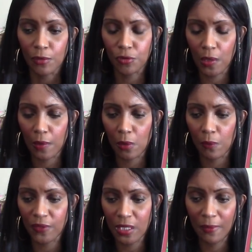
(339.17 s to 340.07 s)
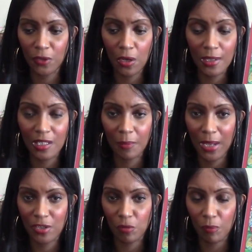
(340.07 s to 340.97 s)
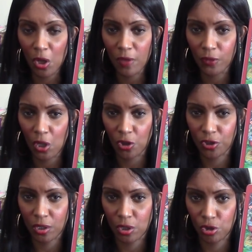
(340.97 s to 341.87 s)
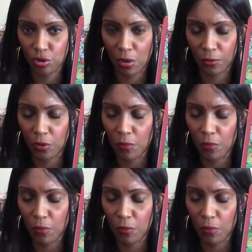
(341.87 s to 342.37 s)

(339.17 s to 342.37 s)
So for some of you guys in the past, you might have lost control.